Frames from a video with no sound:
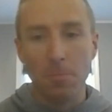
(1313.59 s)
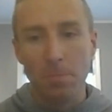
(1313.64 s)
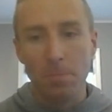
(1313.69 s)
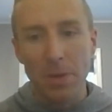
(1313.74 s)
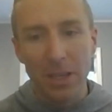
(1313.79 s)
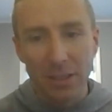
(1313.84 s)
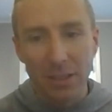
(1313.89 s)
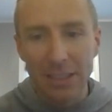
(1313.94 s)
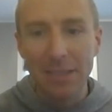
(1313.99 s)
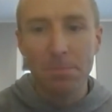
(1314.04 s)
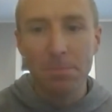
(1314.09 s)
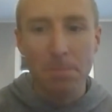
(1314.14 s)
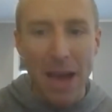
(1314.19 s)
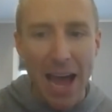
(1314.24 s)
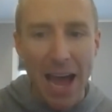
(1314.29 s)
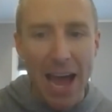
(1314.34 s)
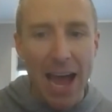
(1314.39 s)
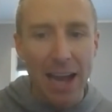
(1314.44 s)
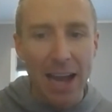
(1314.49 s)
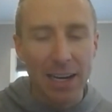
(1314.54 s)
billing
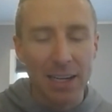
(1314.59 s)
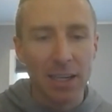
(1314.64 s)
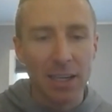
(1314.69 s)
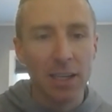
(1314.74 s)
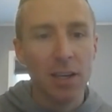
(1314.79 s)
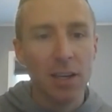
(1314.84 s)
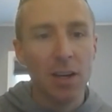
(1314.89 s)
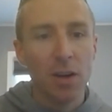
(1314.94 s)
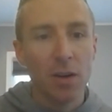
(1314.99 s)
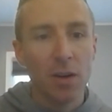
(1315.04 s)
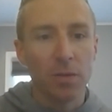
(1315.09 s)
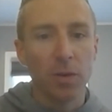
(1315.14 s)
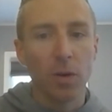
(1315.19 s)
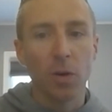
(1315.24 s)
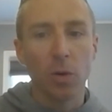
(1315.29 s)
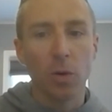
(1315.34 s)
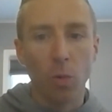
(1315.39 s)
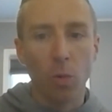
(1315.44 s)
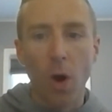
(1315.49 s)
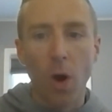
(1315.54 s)
back
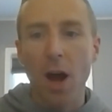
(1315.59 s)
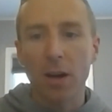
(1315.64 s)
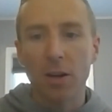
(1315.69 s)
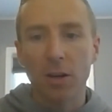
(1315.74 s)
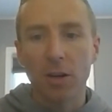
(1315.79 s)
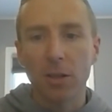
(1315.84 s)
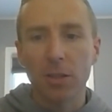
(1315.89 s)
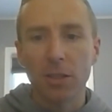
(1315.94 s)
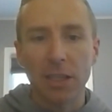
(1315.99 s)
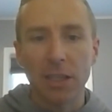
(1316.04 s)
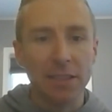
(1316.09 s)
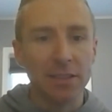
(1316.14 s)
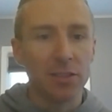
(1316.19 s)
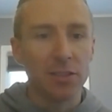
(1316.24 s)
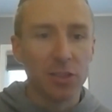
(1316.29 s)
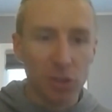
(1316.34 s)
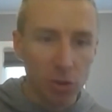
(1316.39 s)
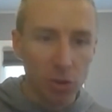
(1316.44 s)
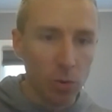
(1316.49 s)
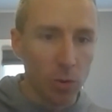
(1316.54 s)
for water and
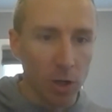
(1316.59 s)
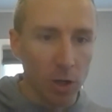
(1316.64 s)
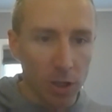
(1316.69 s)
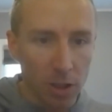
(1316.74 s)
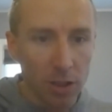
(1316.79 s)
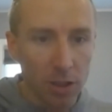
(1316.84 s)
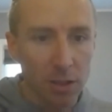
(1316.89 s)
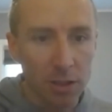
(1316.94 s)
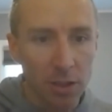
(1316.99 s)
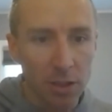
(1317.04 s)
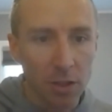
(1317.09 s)
sewer